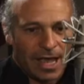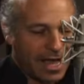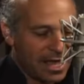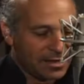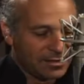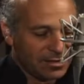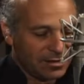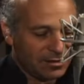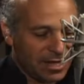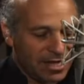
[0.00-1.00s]
And
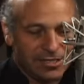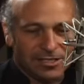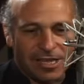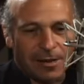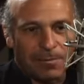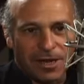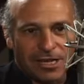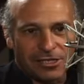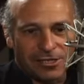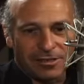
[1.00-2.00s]
they set up a
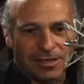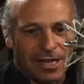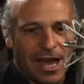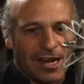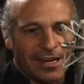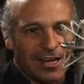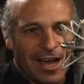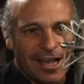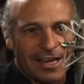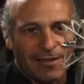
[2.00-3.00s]
nation. They got in a
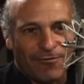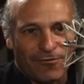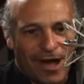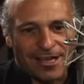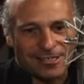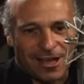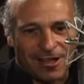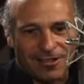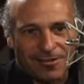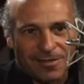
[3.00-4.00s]
guy named
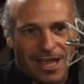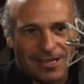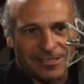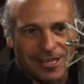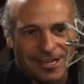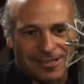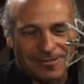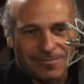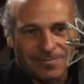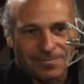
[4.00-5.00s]
Faisal as
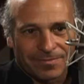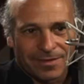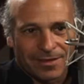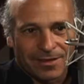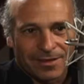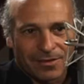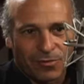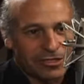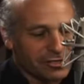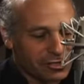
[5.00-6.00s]
king.
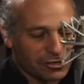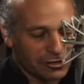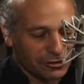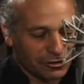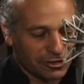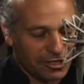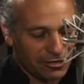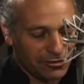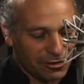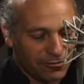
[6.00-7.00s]
Winston Churchill took the
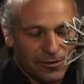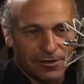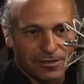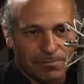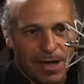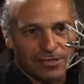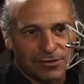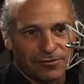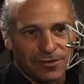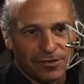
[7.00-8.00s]
Kirkuk fields, the
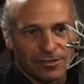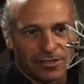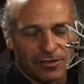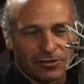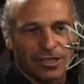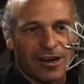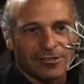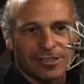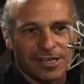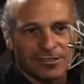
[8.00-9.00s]
Basra fields, and the
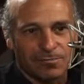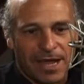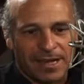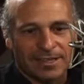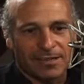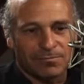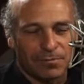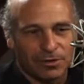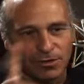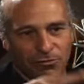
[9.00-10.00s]
tar sands of Baghdad,
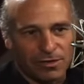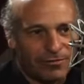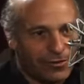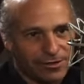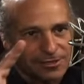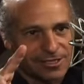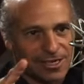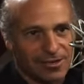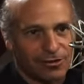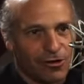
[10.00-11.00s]
put the three fields
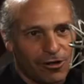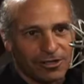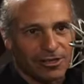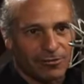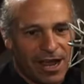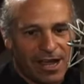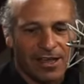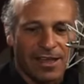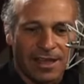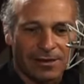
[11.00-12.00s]
together, called it Iraq,
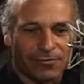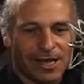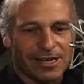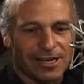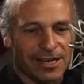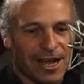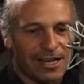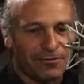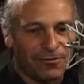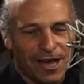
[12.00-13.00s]
invited in a guy
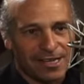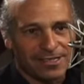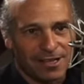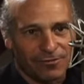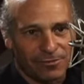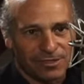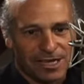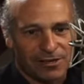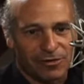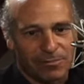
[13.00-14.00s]
named Faisal from
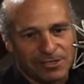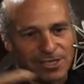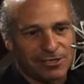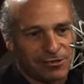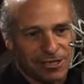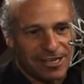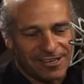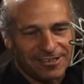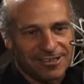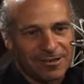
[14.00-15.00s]
Saudi Arabia, said, You're
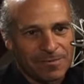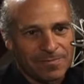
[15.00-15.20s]
king.